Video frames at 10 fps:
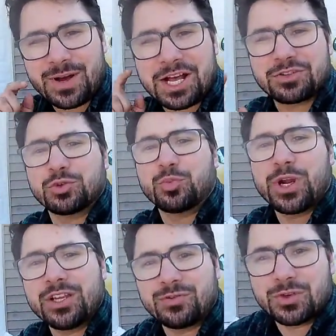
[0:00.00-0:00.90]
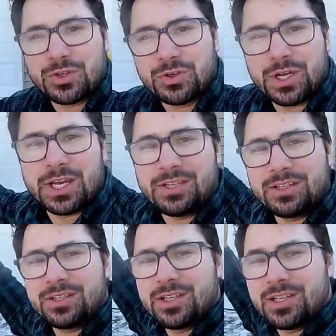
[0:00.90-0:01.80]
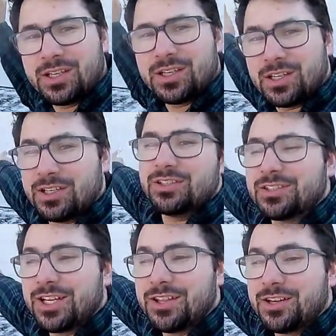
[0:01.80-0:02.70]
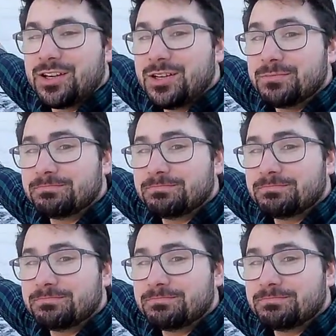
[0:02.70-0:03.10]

a surprise for you guys inside there.